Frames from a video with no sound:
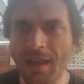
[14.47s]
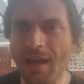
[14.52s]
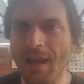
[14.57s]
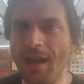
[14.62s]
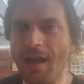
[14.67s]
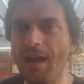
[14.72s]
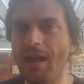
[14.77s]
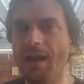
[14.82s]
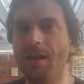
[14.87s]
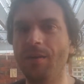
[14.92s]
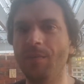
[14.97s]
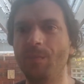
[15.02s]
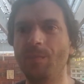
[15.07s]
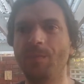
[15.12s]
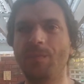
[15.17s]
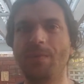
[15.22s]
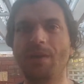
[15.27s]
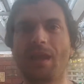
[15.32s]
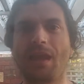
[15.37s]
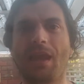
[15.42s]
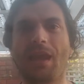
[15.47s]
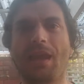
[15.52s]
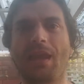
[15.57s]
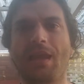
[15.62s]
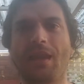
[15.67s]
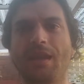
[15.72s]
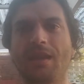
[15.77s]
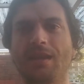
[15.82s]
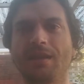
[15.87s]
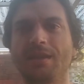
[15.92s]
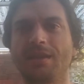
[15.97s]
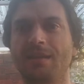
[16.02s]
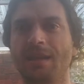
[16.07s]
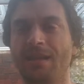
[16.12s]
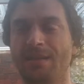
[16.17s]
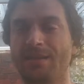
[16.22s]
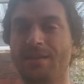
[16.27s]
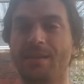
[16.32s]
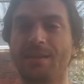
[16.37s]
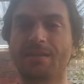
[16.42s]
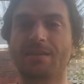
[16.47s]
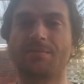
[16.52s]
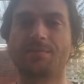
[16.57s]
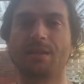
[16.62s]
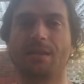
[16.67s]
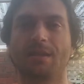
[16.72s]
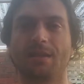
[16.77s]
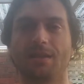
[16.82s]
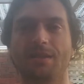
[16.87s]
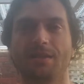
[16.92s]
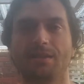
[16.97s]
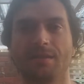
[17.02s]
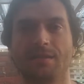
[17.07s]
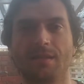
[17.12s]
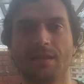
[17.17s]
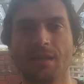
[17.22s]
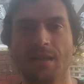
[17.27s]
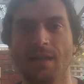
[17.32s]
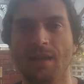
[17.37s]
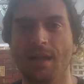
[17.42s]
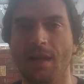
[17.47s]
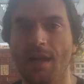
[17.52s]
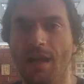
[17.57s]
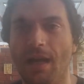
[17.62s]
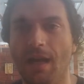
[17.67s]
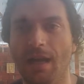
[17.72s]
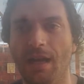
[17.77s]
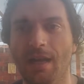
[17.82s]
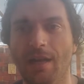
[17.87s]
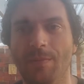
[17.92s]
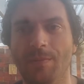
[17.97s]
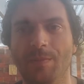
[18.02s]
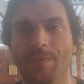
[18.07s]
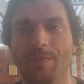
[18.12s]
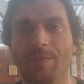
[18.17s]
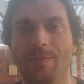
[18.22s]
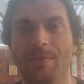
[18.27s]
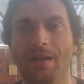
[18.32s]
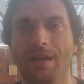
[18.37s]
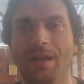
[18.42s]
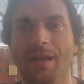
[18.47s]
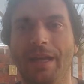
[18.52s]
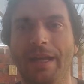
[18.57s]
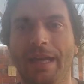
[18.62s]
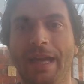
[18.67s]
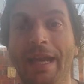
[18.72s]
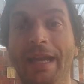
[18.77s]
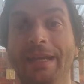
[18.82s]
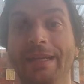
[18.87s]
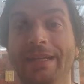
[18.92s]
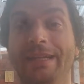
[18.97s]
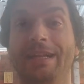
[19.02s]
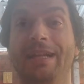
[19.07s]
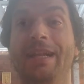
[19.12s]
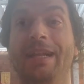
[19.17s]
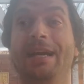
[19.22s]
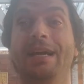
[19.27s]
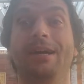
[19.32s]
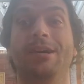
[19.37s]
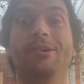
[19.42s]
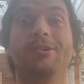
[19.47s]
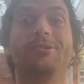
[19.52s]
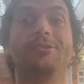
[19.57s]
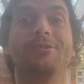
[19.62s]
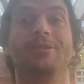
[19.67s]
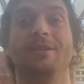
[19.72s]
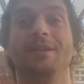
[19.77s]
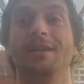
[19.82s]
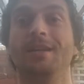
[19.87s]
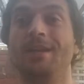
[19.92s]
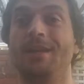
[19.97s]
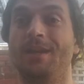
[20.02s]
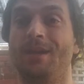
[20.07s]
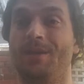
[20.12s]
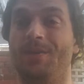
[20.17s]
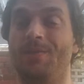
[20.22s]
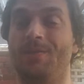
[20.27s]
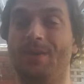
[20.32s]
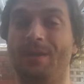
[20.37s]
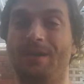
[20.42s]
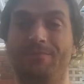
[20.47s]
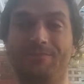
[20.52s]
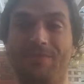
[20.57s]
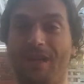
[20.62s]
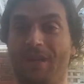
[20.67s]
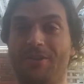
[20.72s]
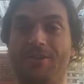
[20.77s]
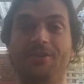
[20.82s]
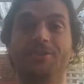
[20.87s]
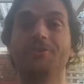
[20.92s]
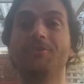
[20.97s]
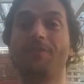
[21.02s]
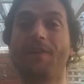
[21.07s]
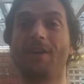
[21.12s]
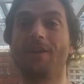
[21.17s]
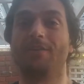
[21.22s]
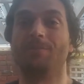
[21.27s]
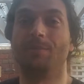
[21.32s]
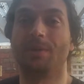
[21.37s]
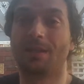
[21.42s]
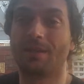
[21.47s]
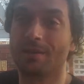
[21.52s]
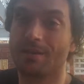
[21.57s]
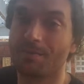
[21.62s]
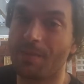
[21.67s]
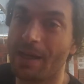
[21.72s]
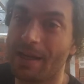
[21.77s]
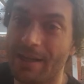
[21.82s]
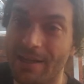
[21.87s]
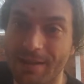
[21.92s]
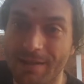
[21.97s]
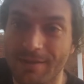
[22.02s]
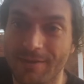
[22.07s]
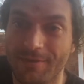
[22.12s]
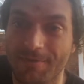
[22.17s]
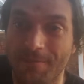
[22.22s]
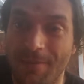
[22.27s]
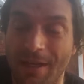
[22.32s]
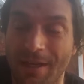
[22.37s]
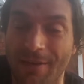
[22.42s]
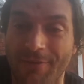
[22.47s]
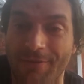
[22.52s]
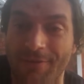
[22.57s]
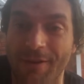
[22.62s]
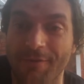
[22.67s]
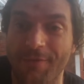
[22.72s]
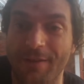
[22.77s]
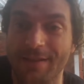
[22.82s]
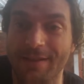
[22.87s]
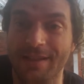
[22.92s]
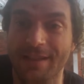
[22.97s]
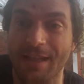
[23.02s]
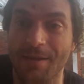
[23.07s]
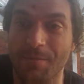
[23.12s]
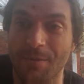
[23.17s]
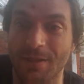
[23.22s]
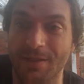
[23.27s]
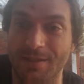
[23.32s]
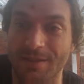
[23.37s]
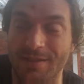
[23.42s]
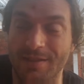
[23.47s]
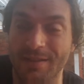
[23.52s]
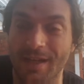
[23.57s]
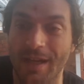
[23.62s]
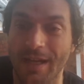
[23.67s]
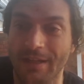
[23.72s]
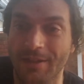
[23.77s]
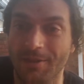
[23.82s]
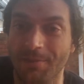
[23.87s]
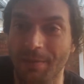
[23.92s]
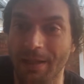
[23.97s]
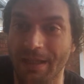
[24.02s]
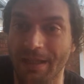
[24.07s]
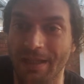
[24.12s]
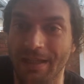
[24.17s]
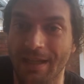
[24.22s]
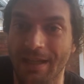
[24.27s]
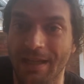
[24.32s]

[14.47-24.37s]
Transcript: And that sucks because I hate how I got a new phone because my front-facing camera just died on me.